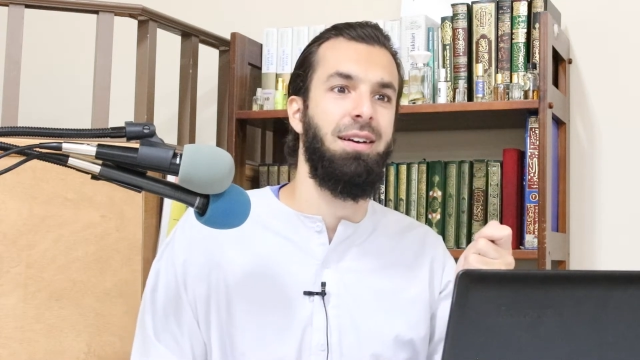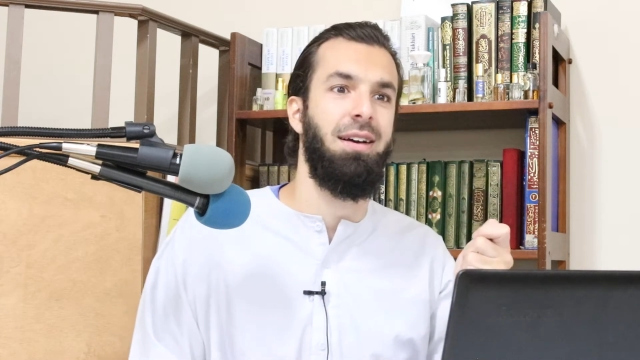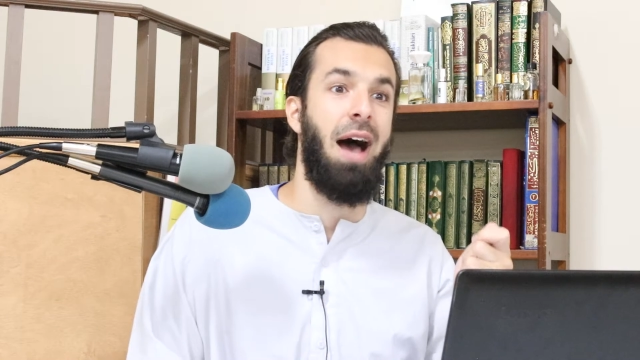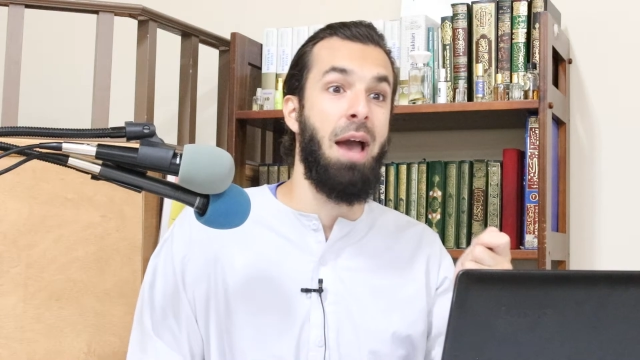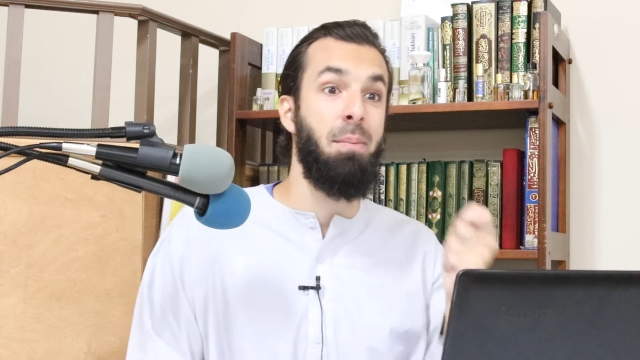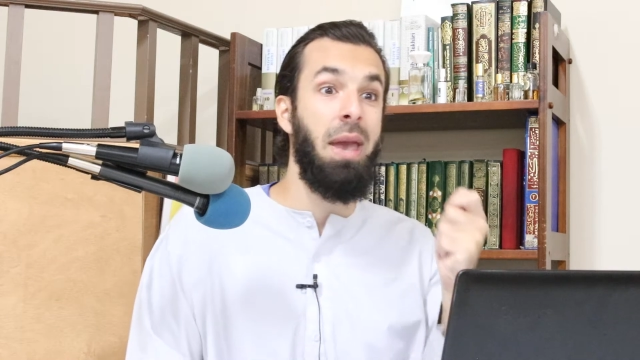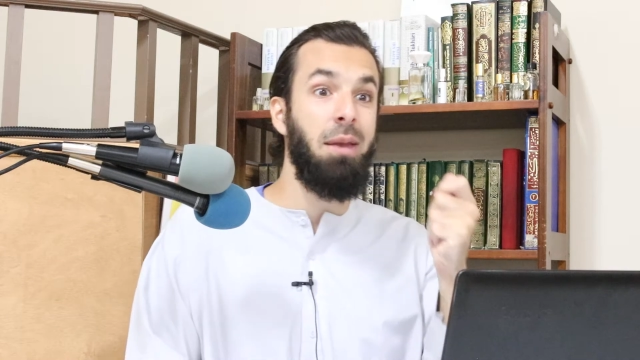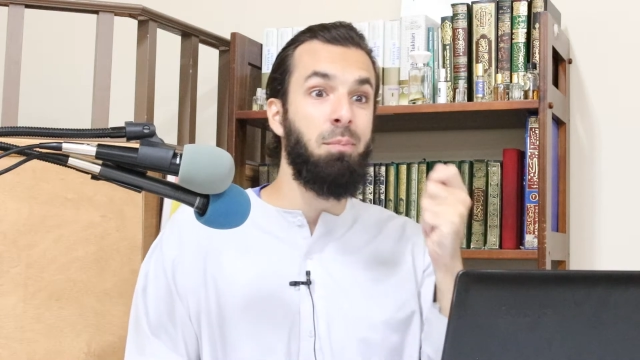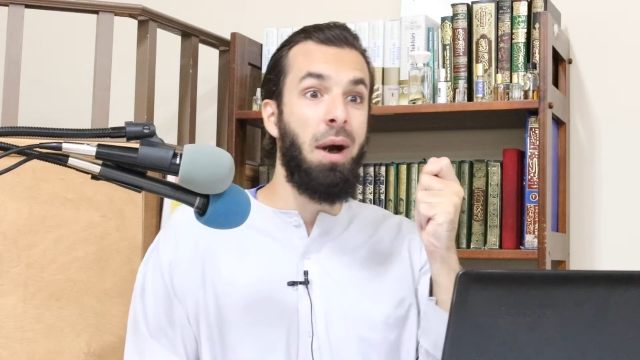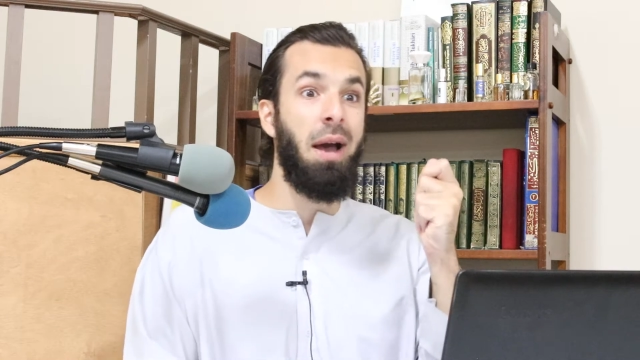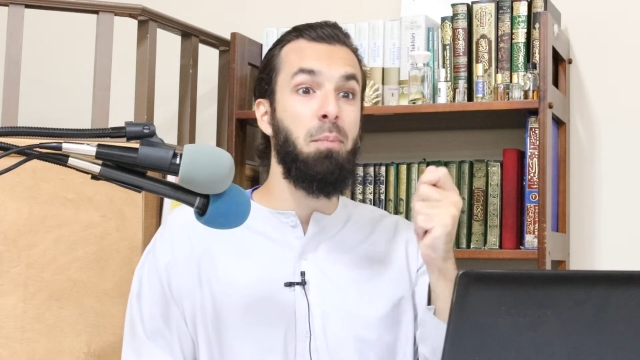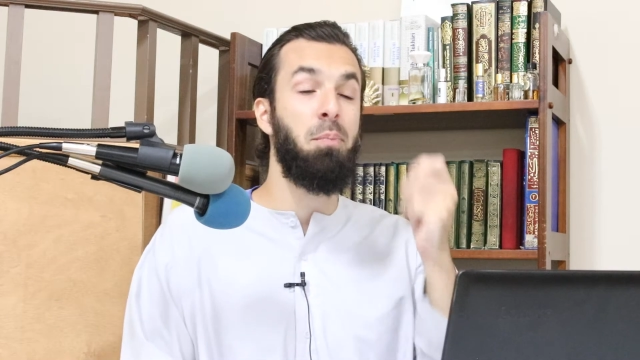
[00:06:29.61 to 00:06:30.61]
I made
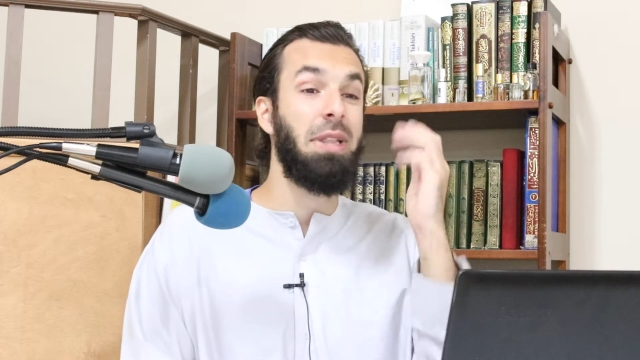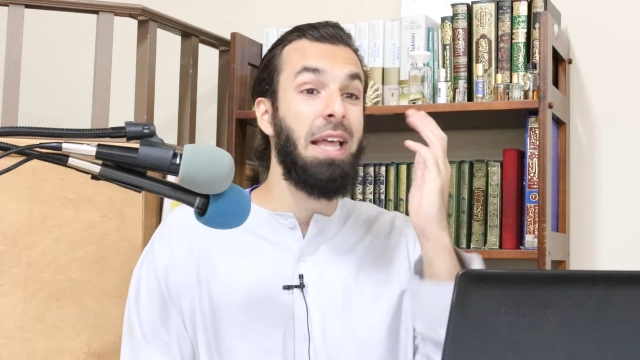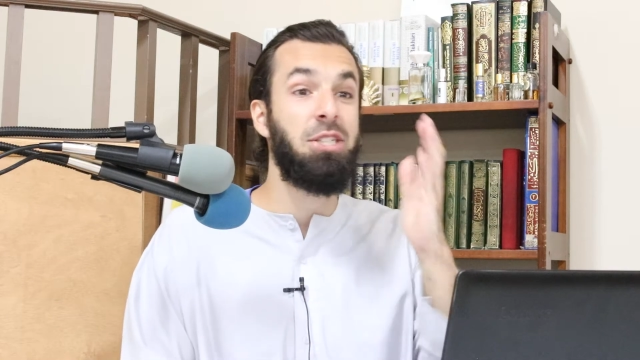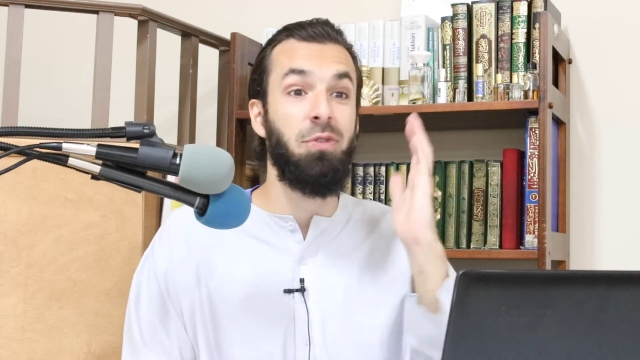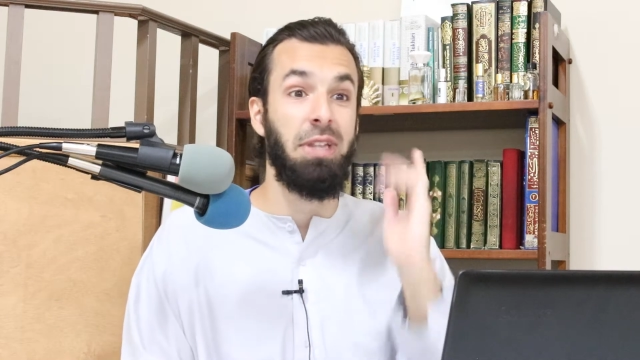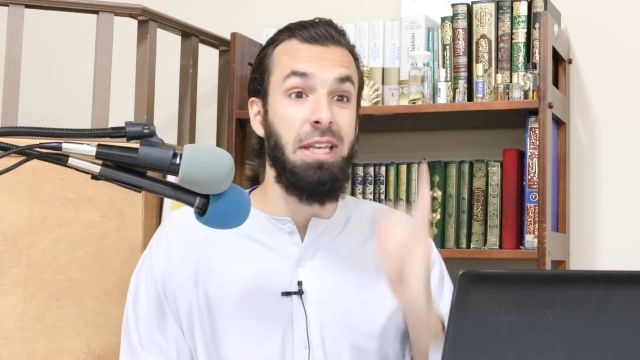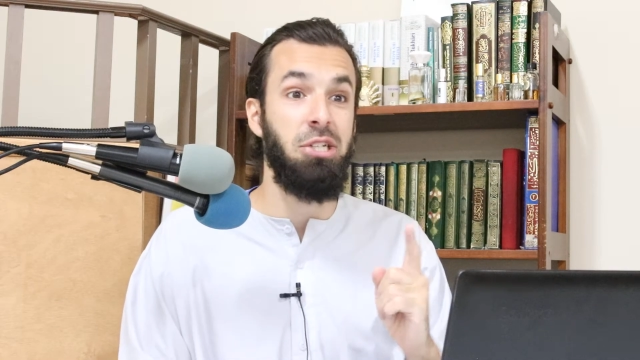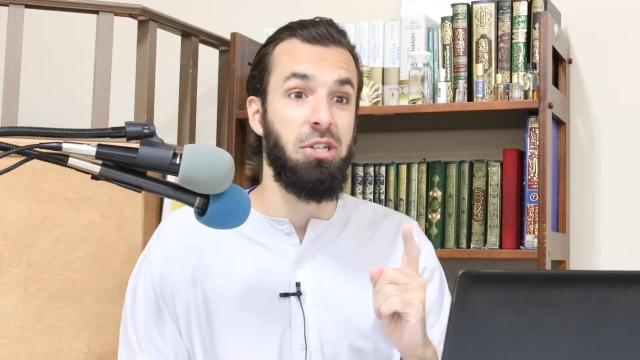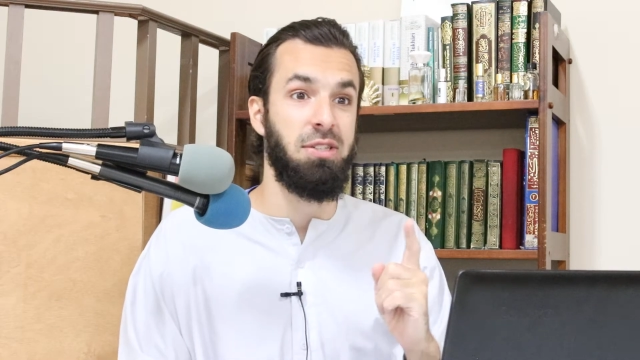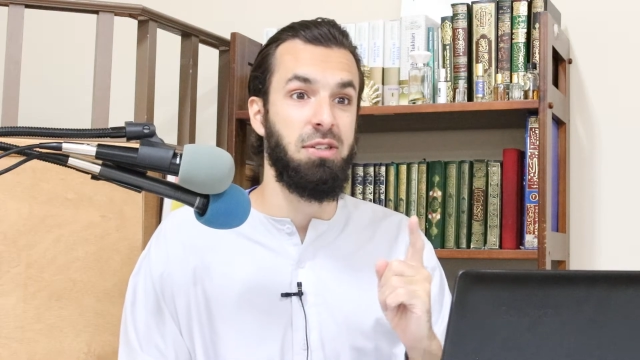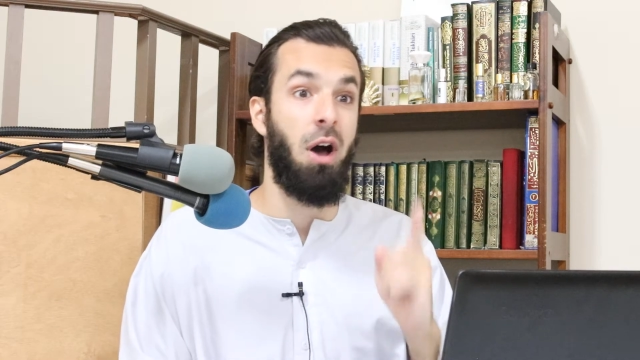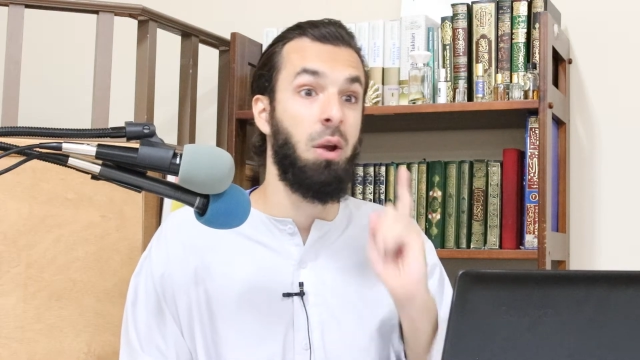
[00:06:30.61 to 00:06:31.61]
my pledge of
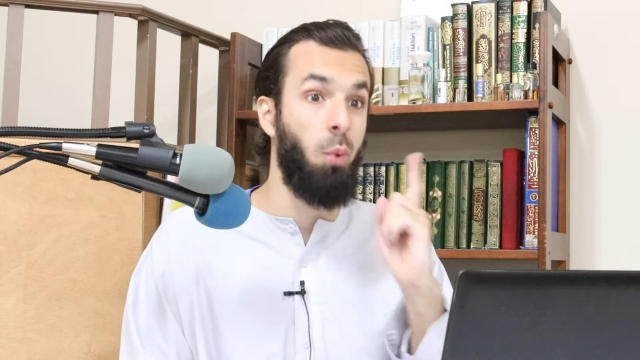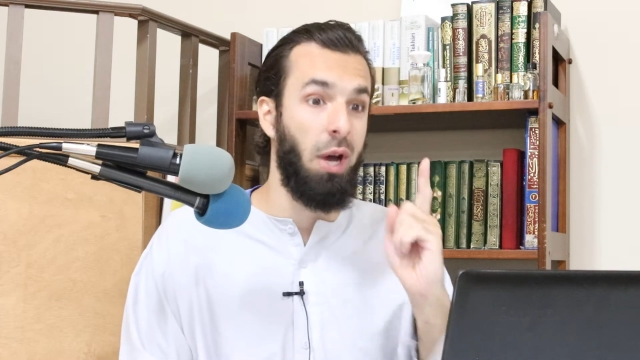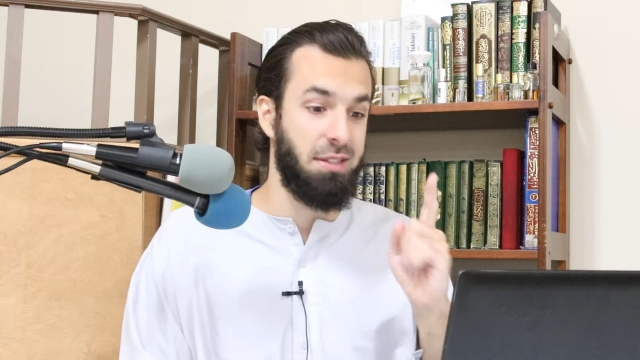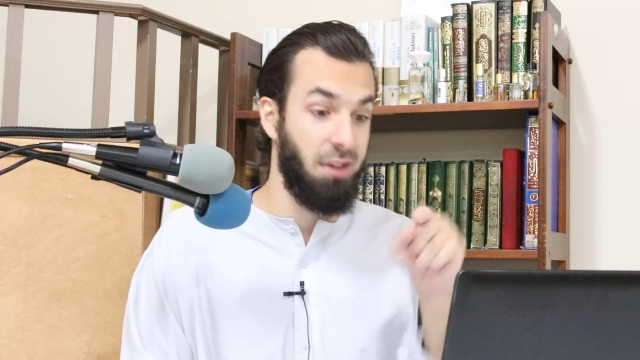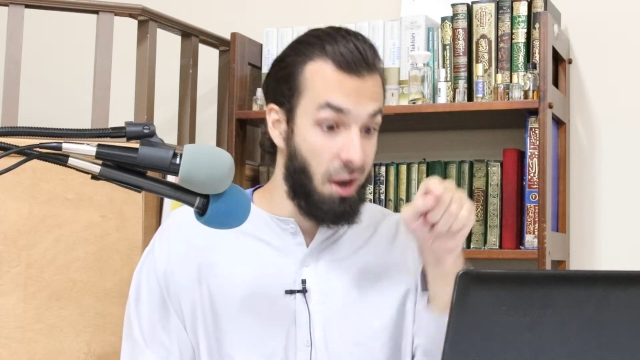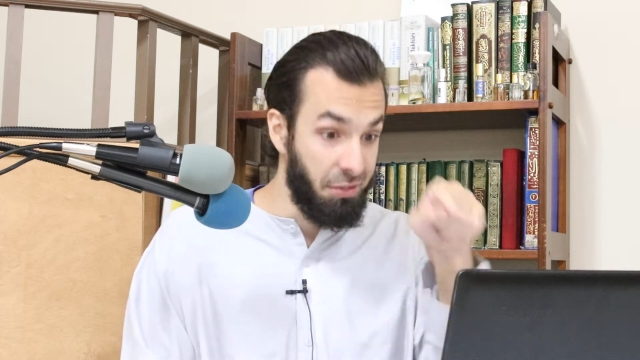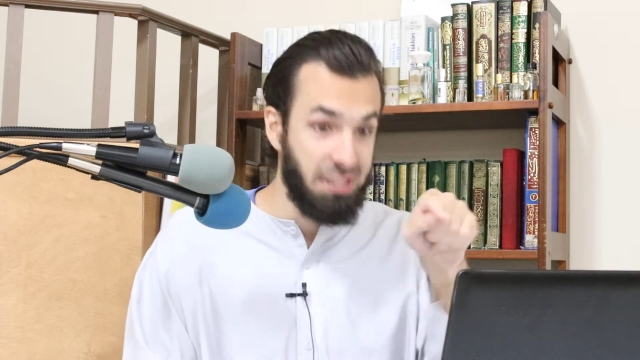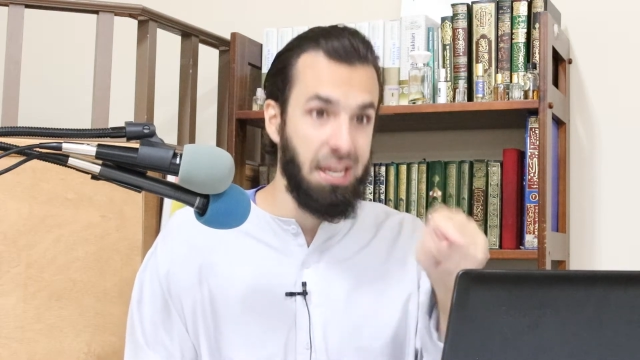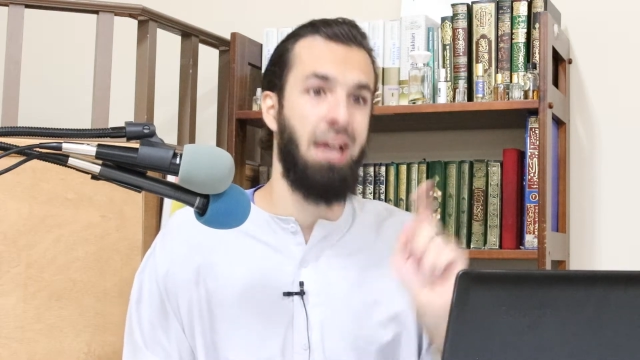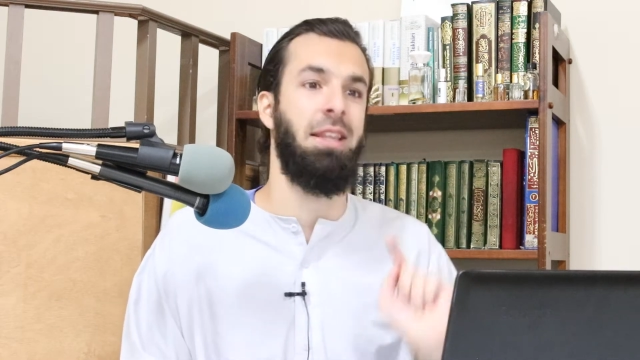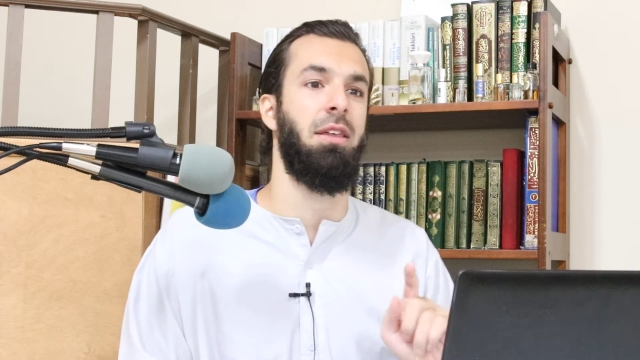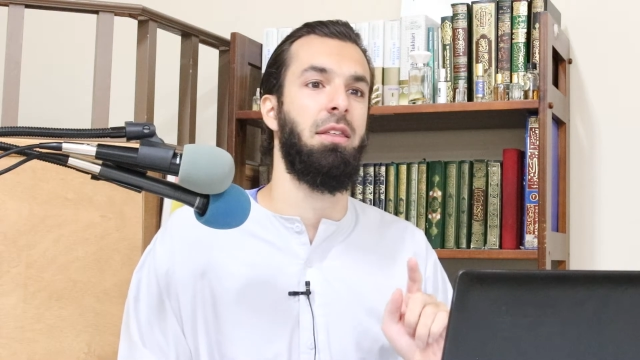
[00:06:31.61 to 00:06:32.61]
allegiance on what? On this
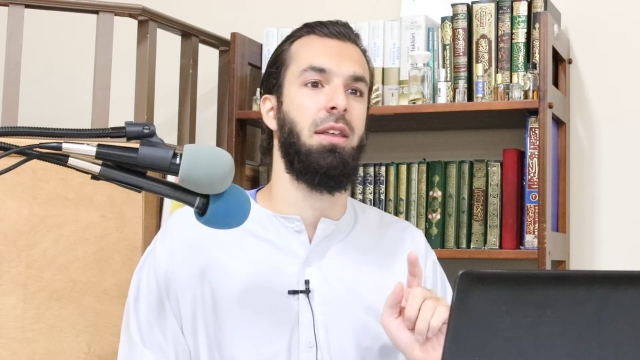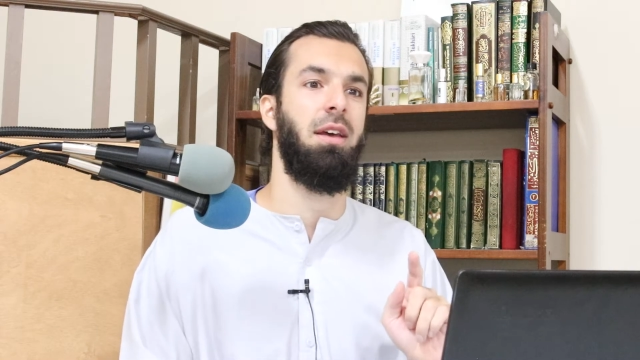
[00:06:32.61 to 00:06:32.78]
hadith.